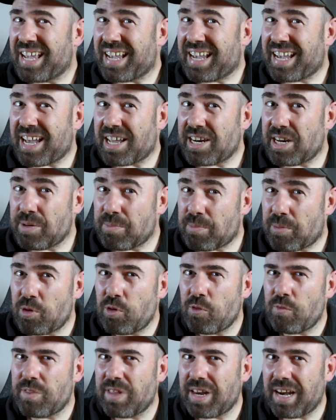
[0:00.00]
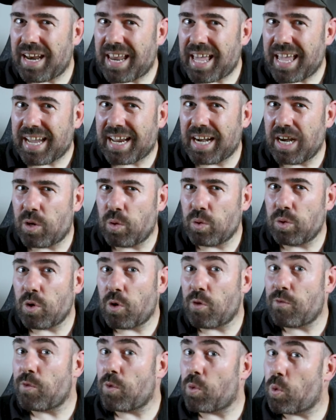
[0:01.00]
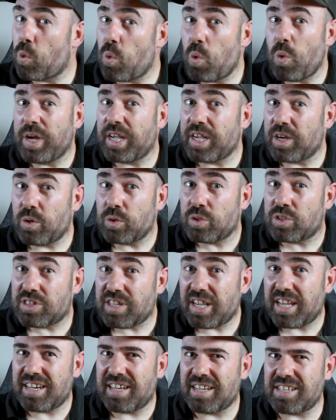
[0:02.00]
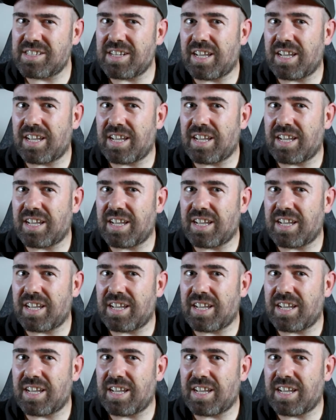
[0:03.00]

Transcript: can improve the likelihood of wooing good tenants